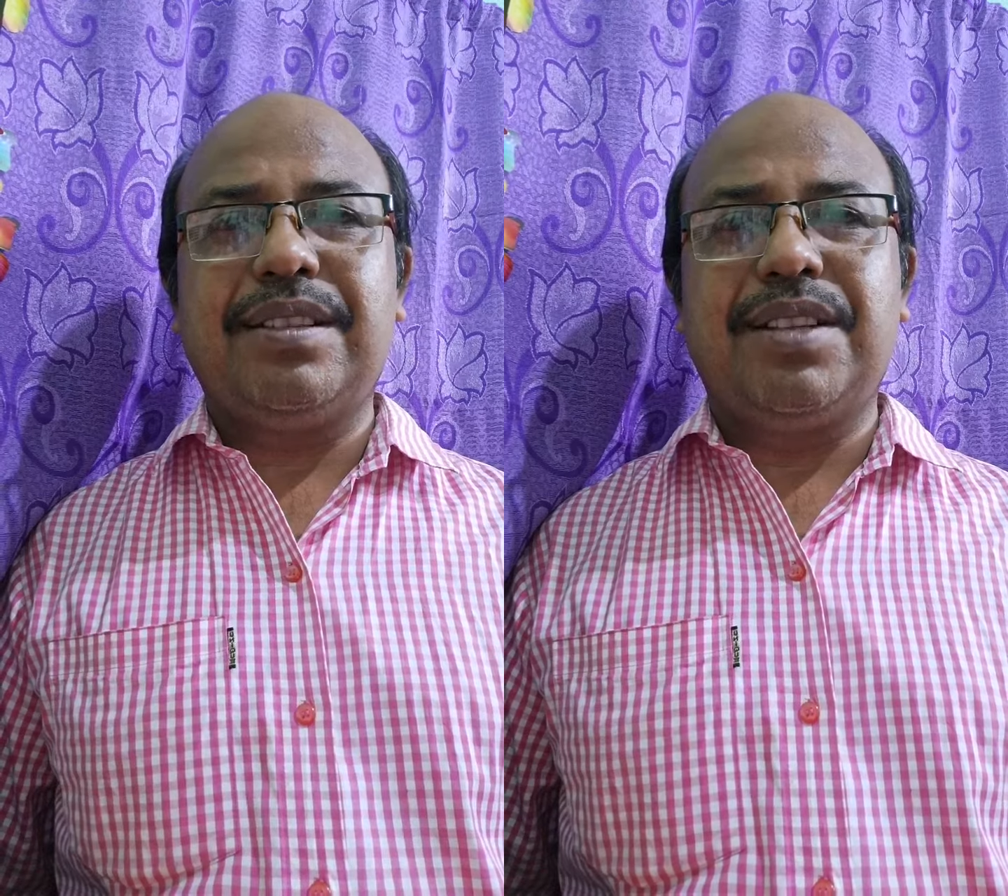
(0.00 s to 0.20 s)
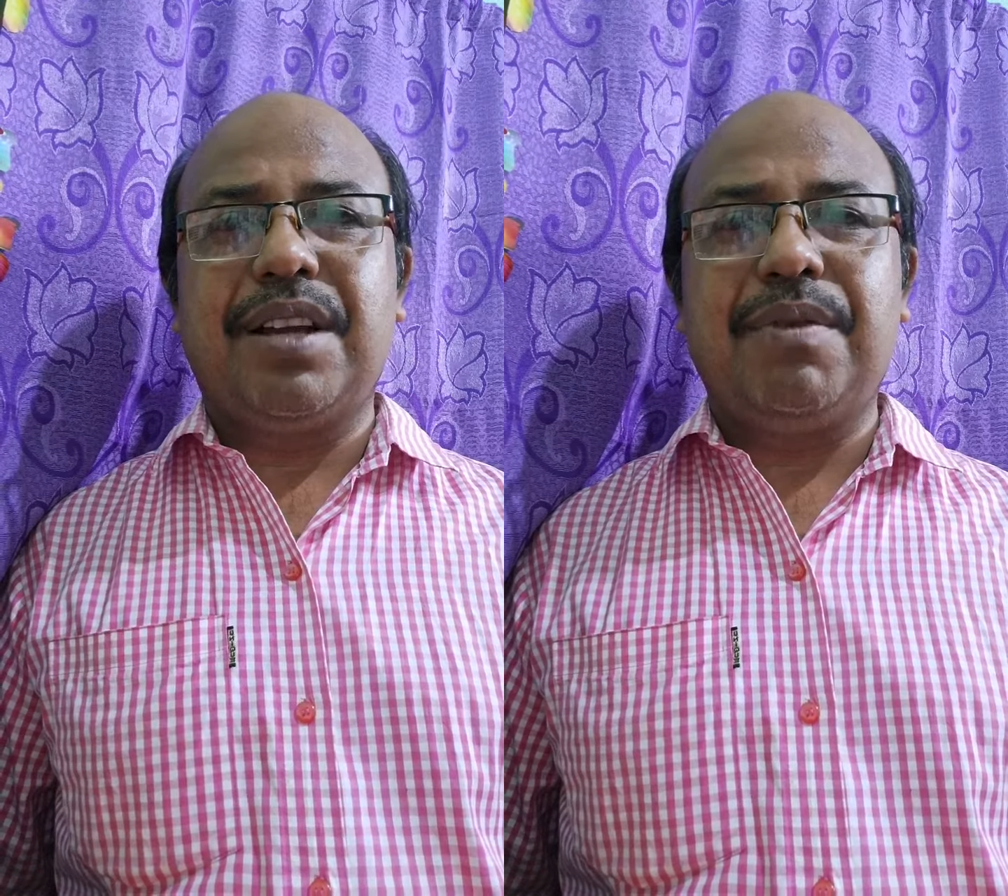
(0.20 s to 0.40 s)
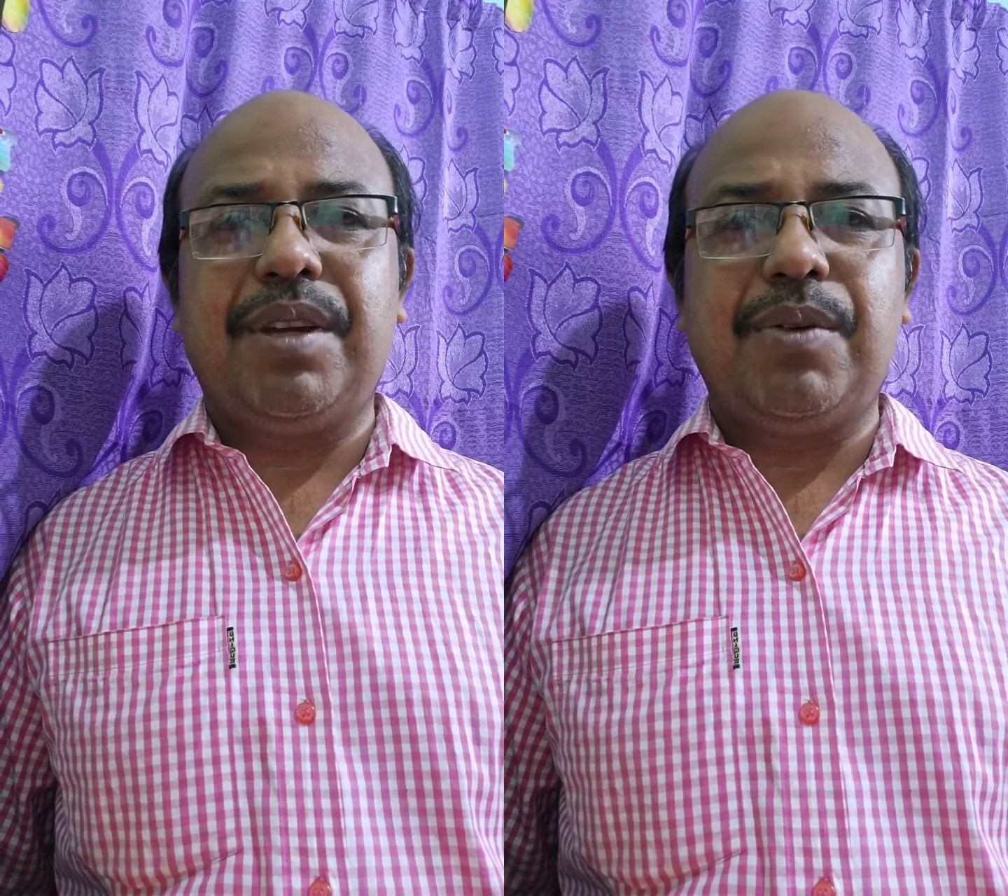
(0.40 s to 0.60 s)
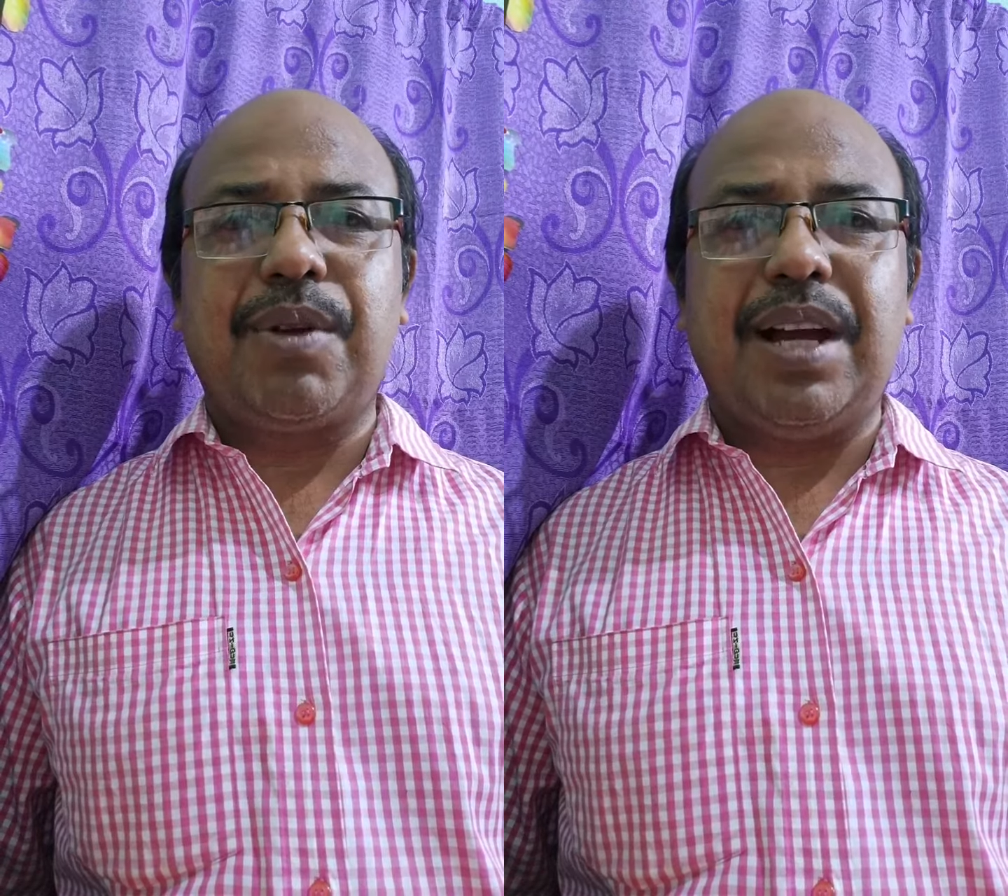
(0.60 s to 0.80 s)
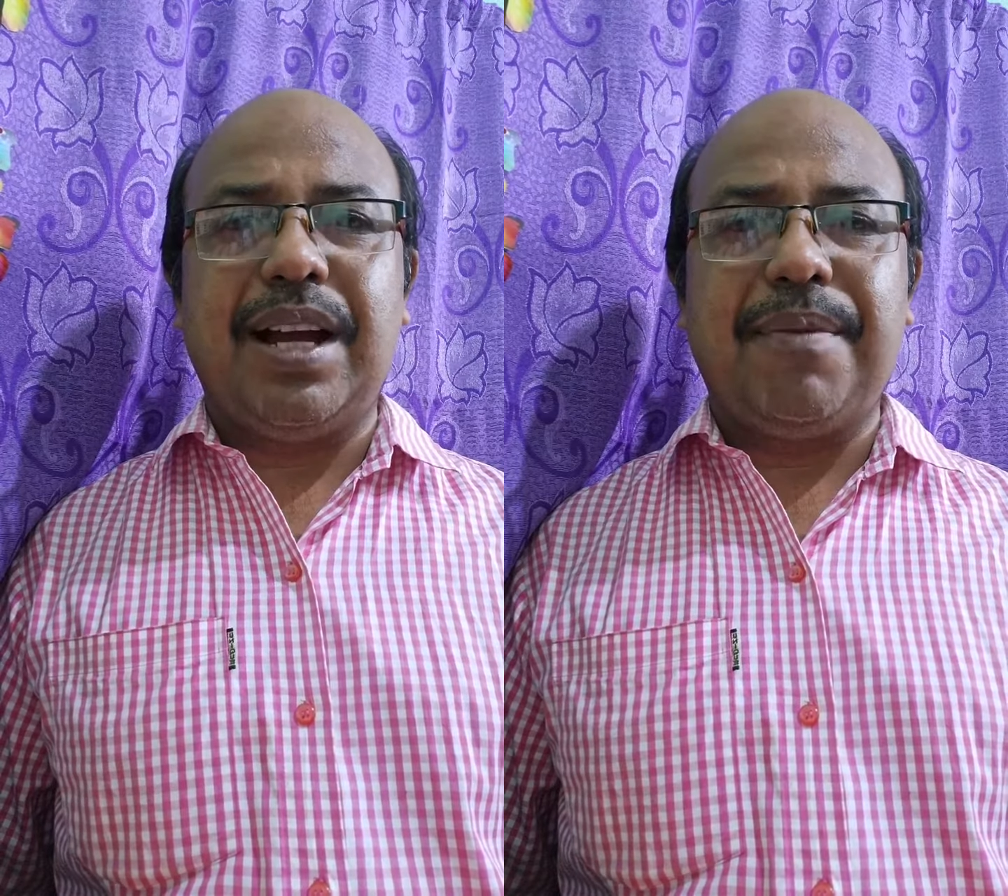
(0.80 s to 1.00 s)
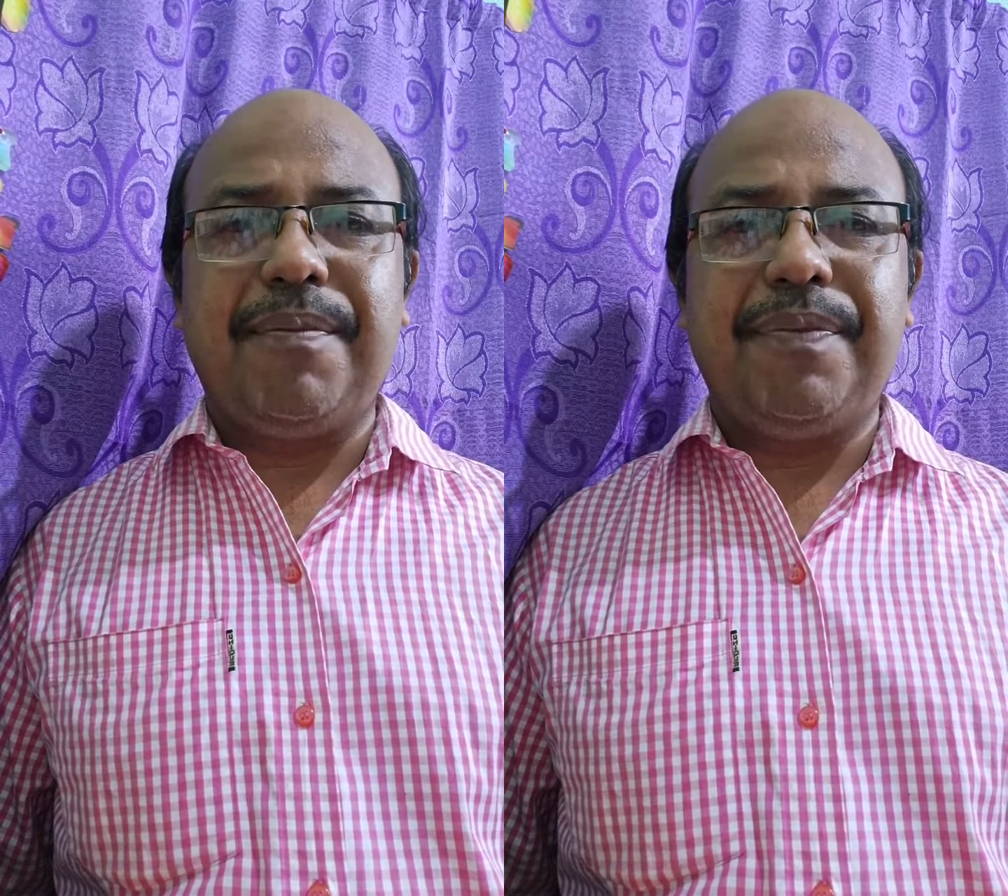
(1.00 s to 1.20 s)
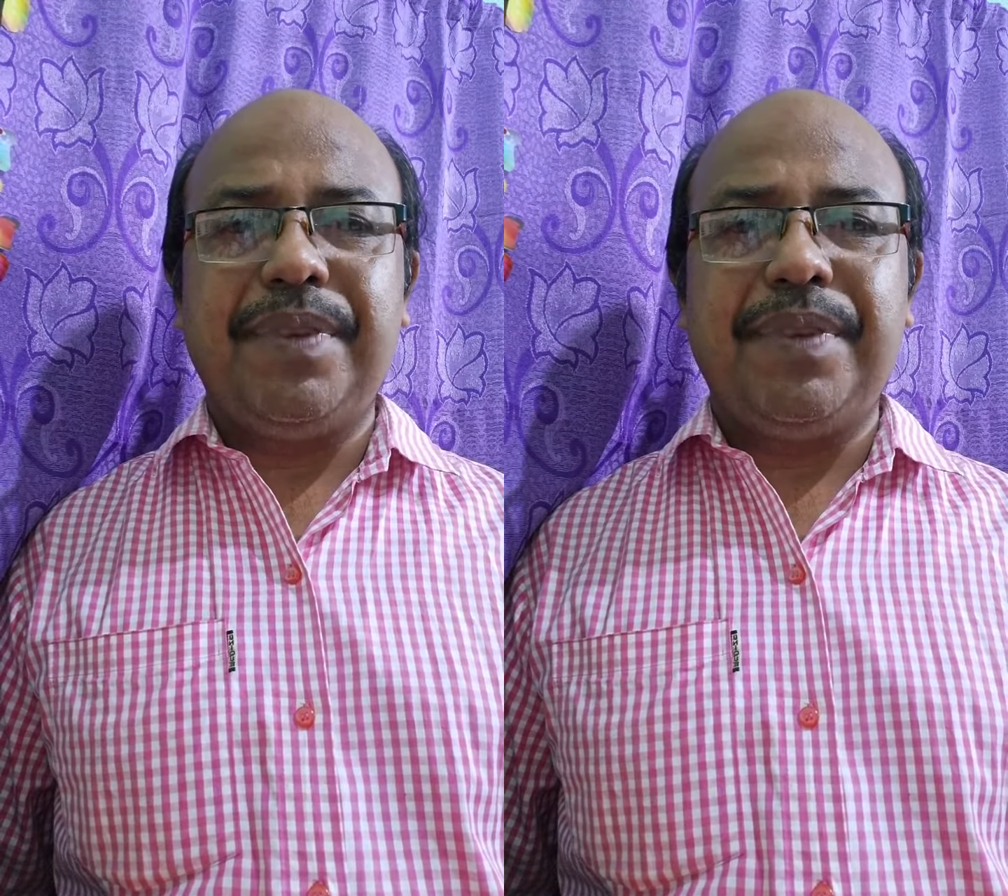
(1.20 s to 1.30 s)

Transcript: driving your car.